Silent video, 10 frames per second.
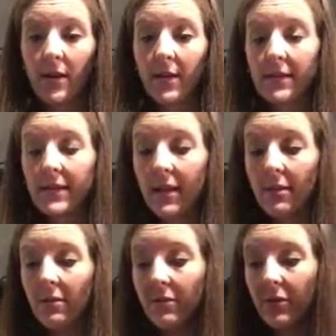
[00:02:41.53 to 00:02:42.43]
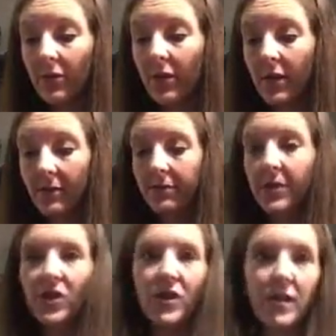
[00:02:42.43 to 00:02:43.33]
itself, or
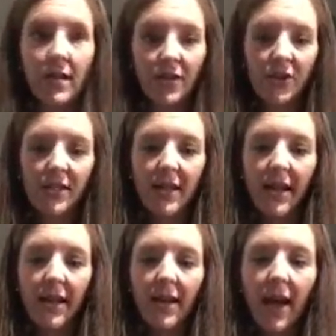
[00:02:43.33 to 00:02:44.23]
the sheet, I should say.